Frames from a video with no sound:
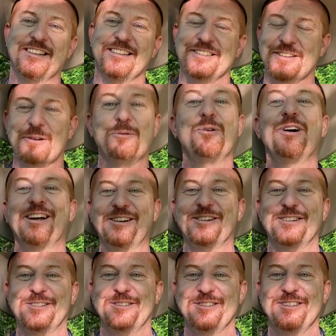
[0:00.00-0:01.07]
So why
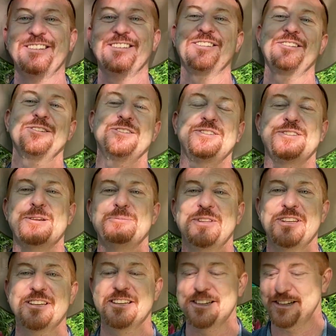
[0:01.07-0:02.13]
not use
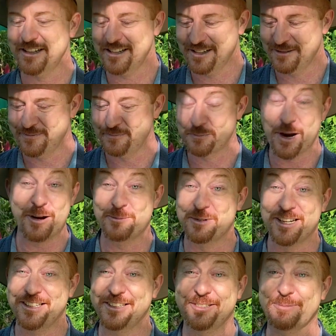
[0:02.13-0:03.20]
something you can eat?
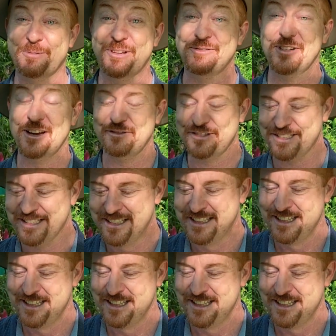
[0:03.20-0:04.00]
Barramundi is my favorite.